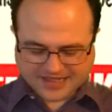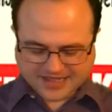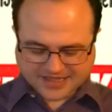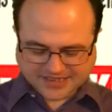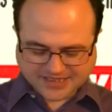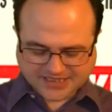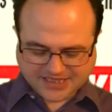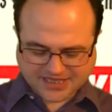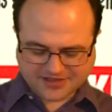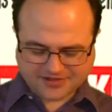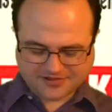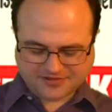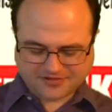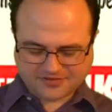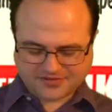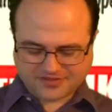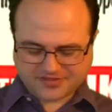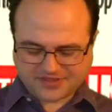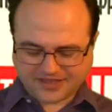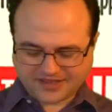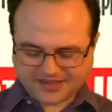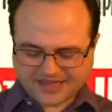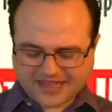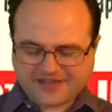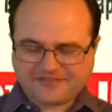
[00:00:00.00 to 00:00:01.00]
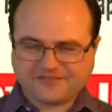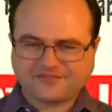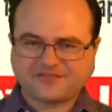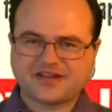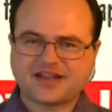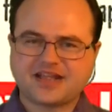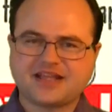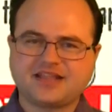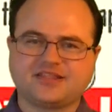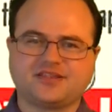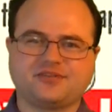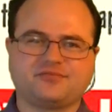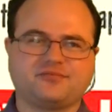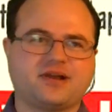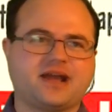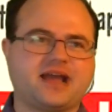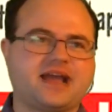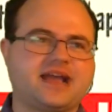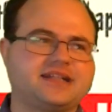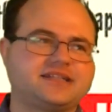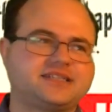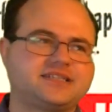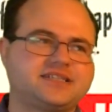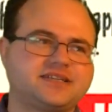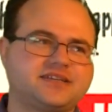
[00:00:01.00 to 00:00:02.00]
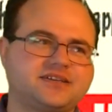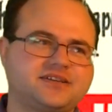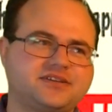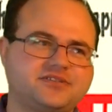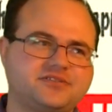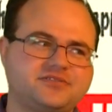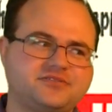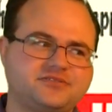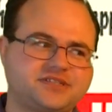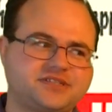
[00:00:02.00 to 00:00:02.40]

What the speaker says: So, the left and the right, who